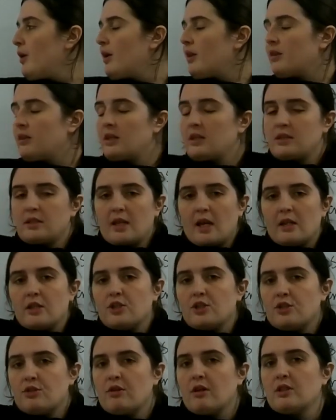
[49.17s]
This
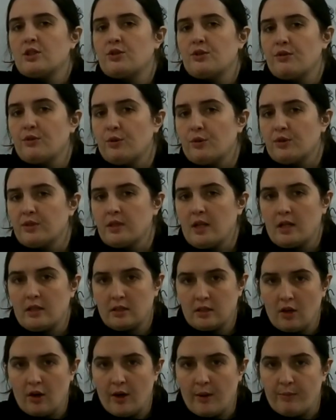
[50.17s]
energy transfer, of course, takes
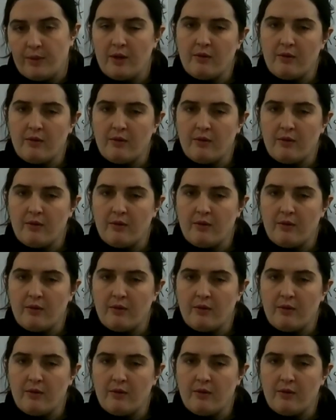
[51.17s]
time.